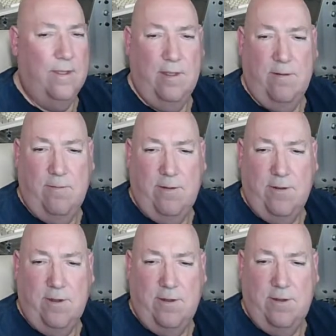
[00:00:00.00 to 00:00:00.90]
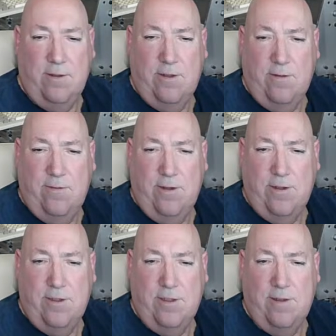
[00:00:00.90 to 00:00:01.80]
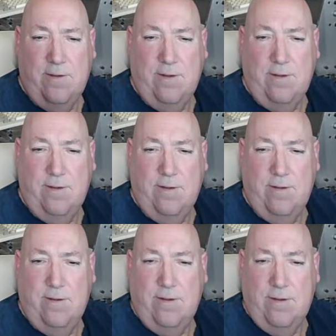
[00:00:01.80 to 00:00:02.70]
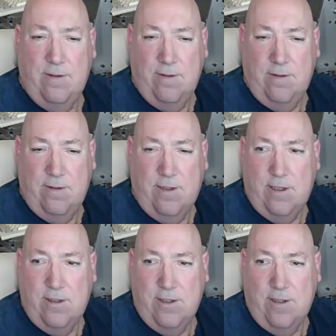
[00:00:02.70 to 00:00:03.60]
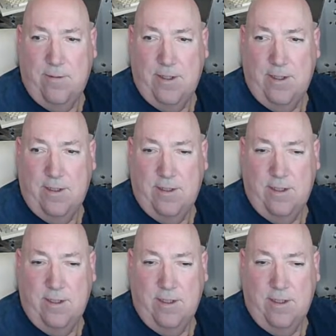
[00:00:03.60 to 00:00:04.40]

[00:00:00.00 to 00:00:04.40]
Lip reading: Why have I got two versions of ChatGPT?